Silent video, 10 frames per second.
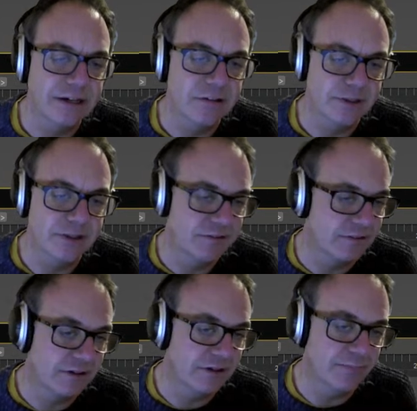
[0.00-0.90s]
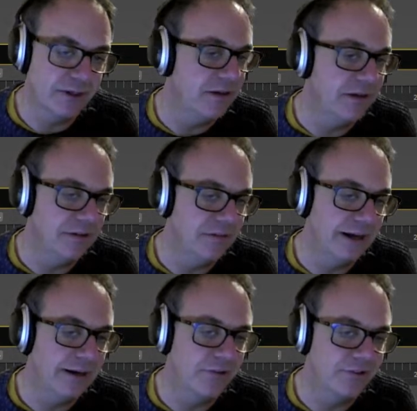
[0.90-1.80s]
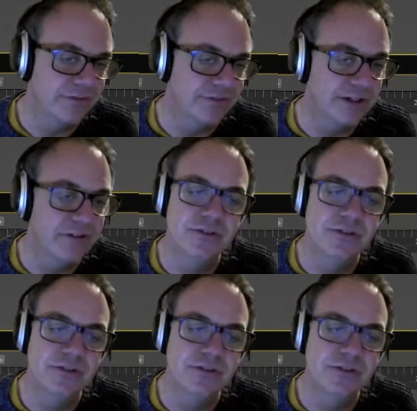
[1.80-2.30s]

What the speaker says: but there could be thousands of these,